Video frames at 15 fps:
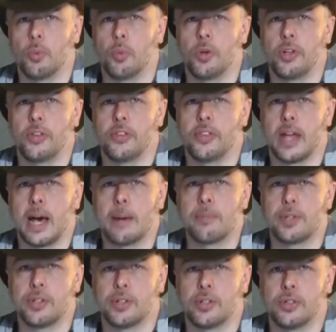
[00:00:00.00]
with
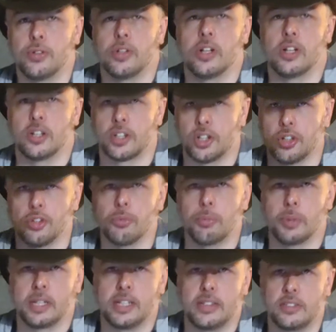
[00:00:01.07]
optional curved
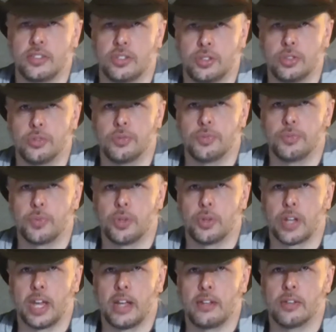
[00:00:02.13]
blades too.
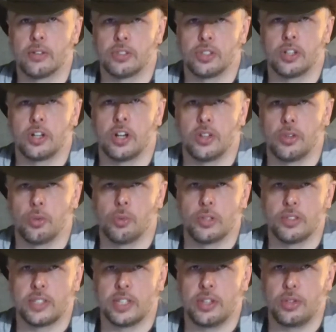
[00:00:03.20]
Okay, those are other
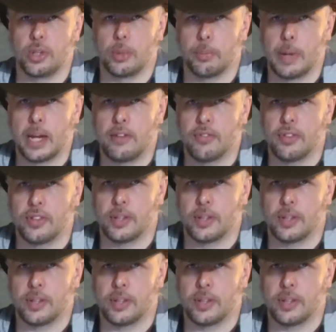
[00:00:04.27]
ones that you can buy for